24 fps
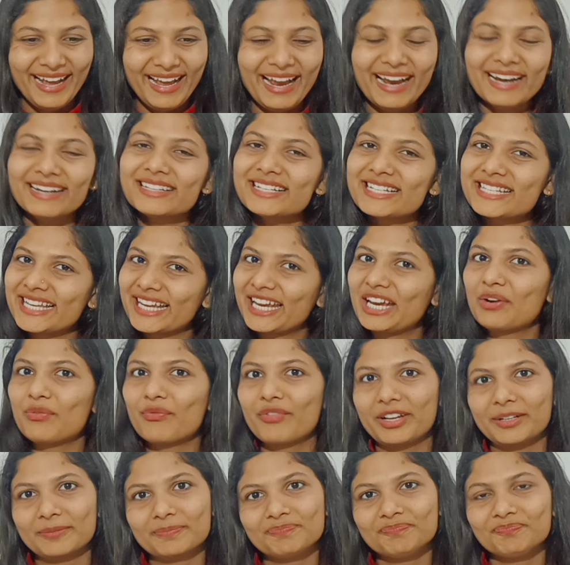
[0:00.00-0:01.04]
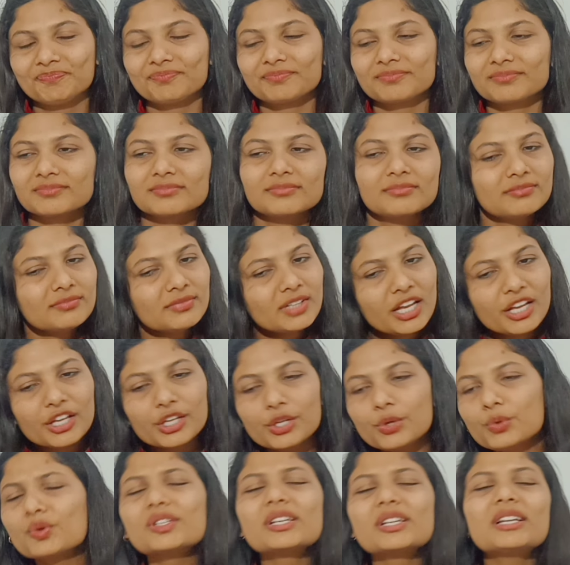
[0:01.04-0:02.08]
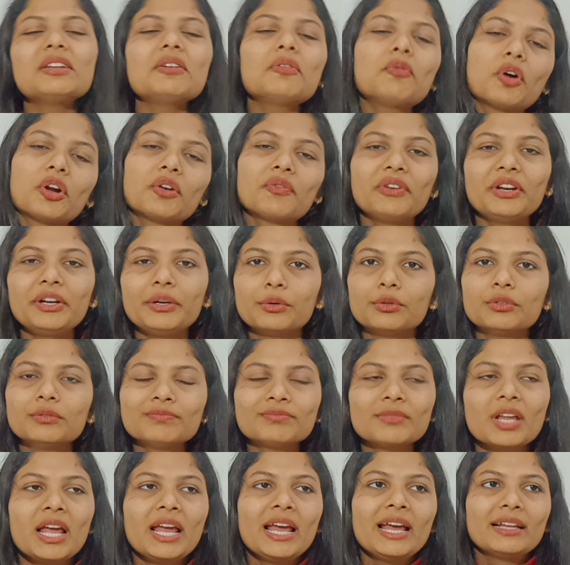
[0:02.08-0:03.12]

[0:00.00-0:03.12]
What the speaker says: And the second way, usually what we do,